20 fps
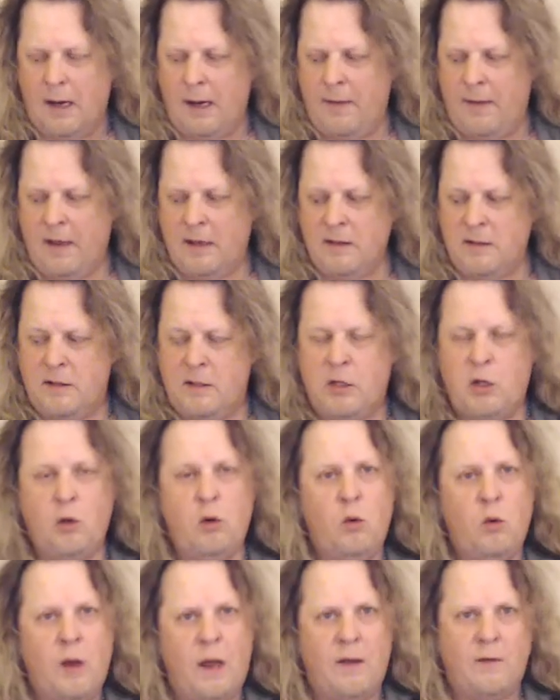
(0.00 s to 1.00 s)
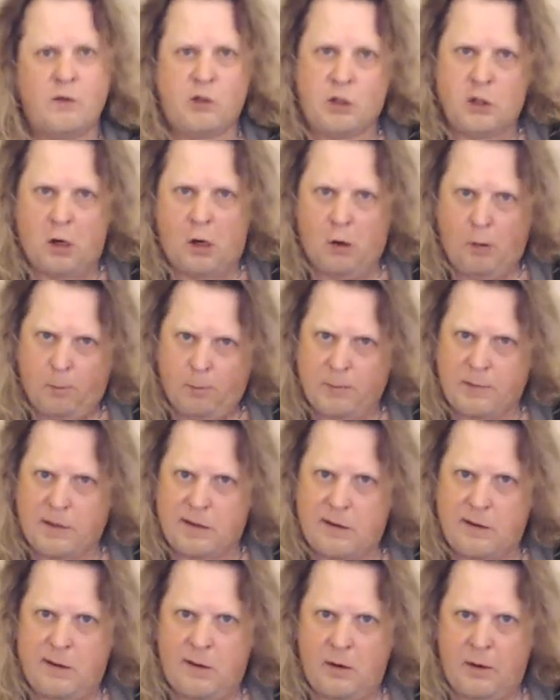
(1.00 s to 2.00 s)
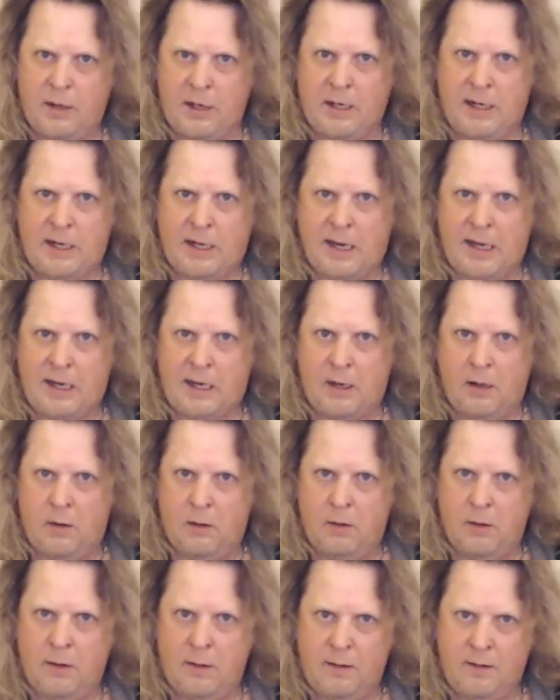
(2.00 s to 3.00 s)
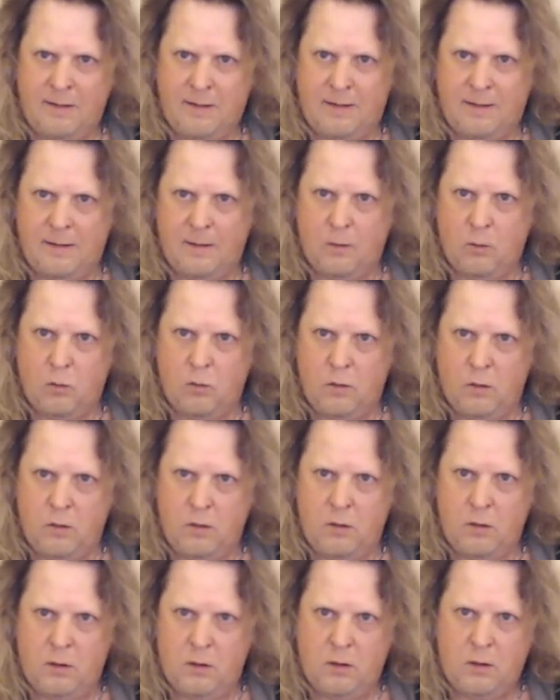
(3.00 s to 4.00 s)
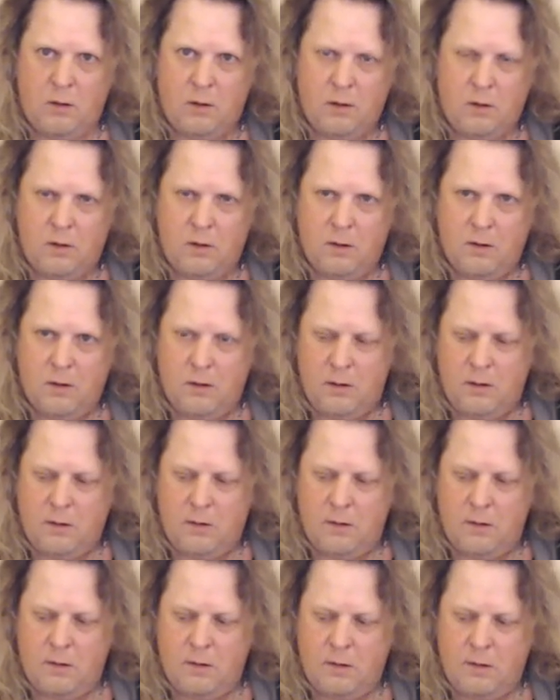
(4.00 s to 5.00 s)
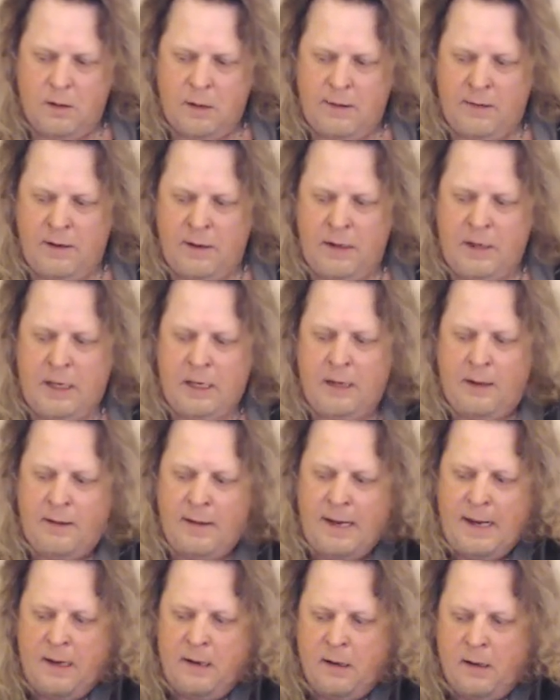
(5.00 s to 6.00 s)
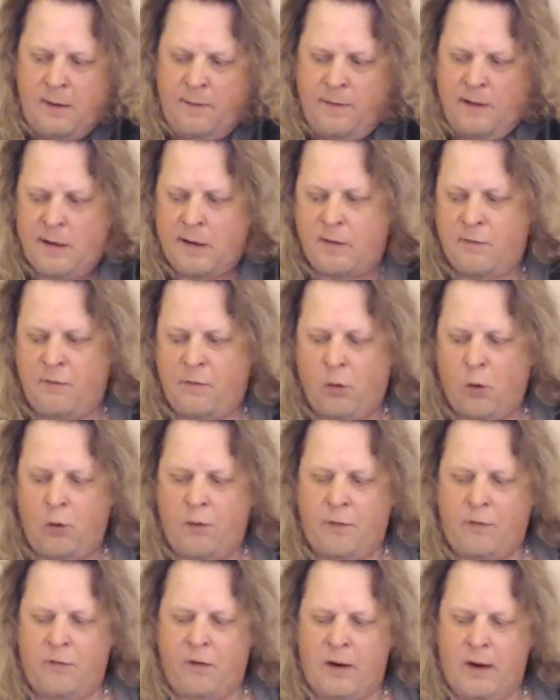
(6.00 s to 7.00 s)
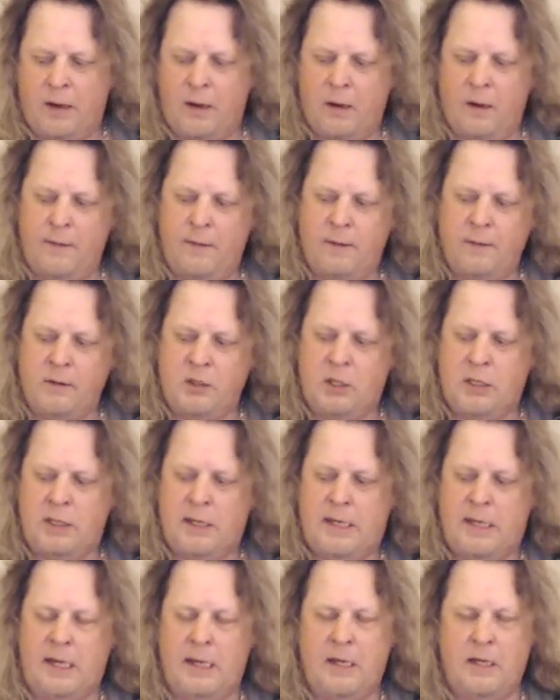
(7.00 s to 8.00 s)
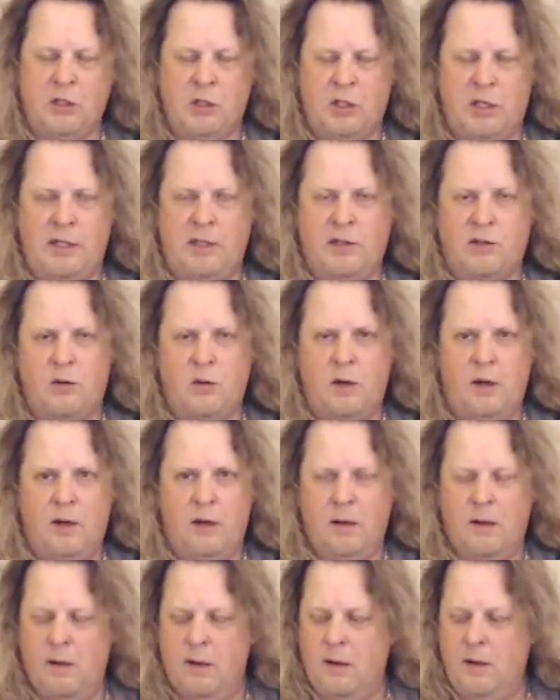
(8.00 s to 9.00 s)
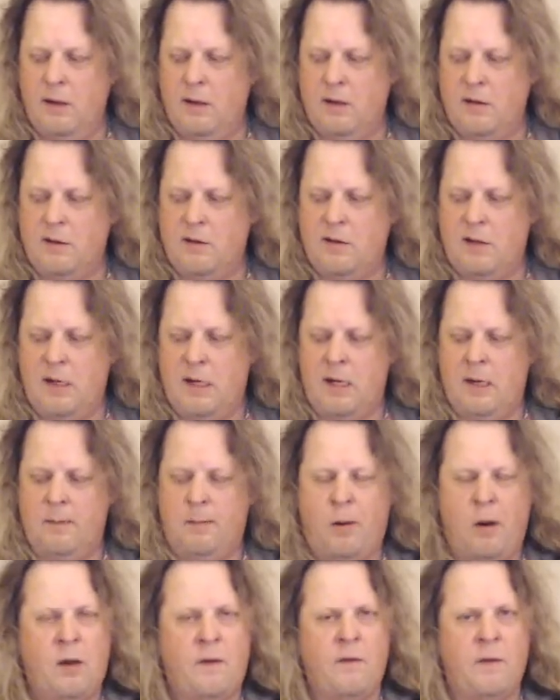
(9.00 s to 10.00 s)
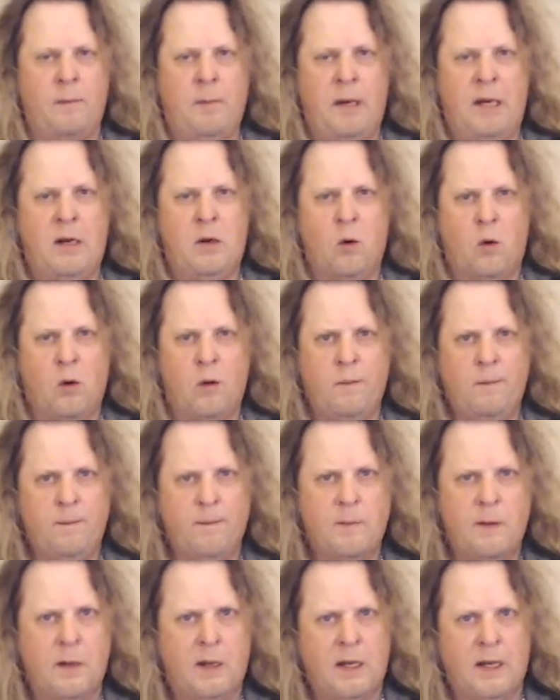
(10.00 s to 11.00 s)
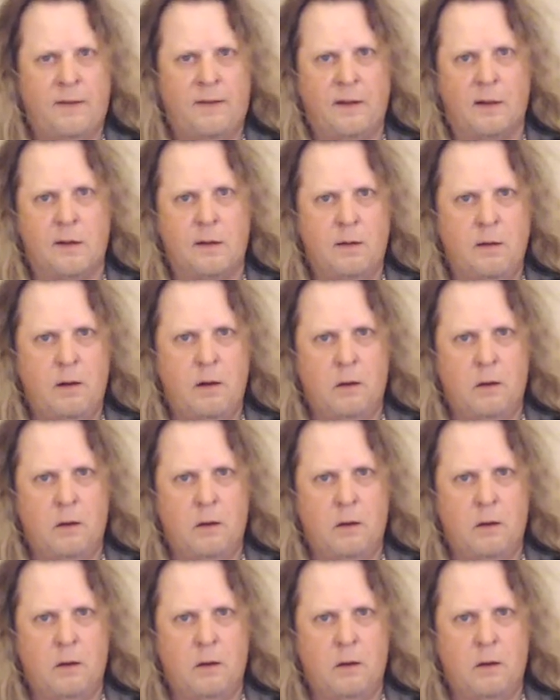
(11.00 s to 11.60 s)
And then 2 F sharps. So you're gonna kind of go. And then you're gonna land on this 4th fret on the D and G string. It's part of a B chord. So you got this.